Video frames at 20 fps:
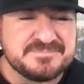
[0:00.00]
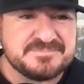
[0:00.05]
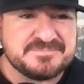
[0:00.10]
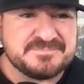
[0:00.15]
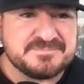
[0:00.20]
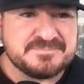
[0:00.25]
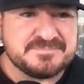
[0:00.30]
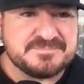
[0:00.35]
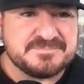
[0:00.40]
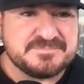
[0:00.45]

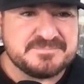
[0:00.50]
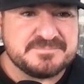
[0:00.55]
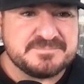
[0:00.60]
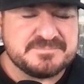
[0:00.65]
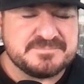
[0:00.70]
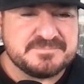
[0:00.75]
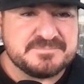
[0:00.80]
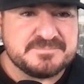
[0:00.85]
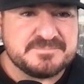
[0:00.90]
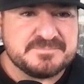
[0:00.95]

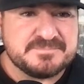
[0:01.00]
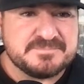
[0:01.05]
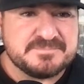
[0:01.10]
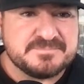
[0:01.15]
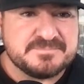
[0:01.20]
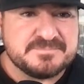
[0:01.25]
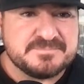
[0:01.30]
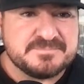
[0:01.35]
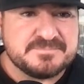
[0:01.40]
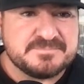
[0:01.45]

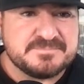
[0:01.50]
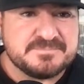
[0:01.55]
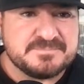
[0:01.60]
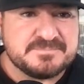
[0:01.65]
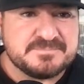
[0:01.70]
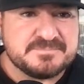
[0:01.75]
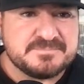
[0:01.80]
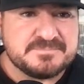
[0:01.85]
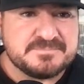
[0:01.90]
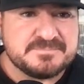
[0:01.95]

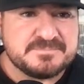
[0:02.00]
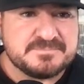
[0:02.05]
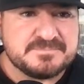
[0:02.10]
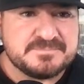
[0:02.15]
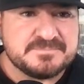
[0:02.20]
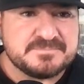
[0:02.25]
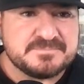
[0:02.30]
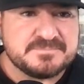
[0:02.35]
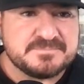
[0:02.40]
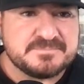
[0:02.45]

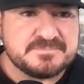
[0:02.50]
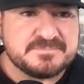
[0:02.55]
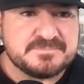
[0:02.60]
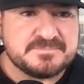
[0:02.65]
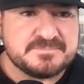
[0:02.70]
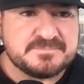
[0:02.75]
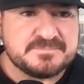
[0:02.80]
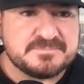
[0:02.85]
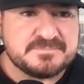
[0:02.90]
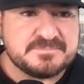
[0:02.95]

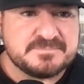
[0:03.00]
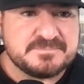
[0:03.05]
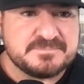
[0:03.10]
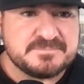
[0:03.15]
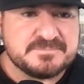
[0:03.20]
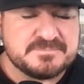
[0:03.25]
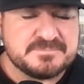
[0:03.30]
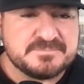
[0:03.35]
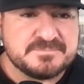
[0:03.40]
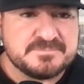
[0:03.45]

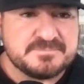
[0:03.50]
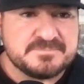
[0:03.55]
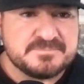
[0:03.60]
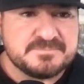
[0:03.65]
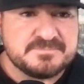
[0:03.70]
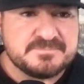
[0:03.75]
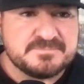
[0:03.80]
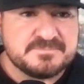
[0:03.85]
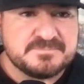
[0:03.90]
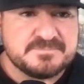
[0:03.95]

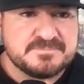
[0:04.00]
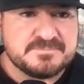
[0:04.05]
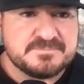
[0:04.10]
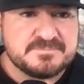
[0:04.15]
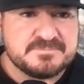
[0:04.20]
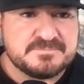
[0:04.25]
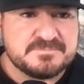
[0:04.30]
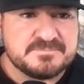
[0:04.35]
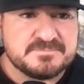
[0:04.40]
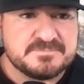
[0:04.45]

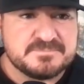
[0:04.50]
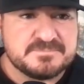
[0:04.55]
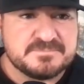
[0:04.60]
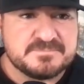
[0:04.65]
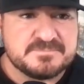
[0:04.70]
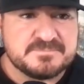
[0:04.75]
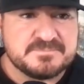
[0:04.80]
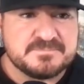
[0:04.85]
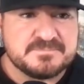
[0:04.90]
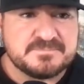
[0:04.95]

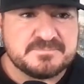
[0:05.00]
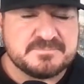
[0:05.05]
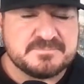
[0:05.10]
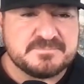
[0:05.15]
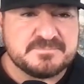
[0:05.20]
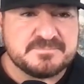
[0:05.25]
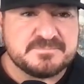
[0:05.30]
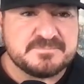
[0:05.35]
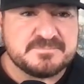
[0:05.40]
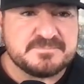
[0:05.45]

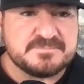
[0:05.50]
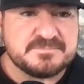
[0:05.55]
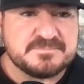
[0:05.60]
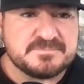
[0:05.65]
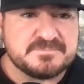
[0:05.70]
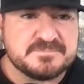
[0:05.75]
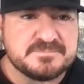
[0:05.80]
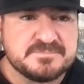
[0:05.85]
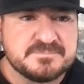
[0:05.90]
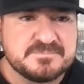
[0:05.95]

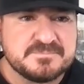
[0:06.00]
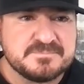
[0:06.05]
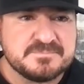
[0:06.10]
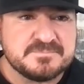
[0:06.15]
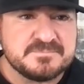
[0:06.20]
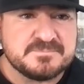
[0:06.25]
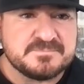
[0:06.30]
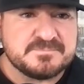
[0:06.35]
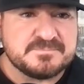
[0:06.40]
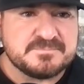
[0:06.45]

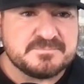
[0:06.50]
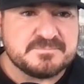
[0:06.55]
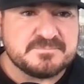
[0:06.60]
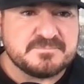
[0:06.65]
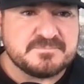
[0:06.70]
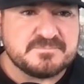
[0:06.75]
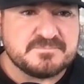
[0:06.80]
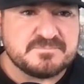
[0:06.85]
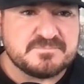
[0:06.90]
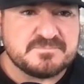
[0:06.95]

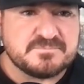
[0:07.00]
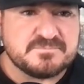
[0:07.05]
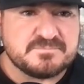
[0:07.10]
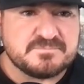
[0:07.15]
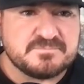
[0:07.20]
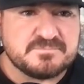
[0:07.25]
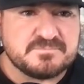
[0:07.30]
[no speech]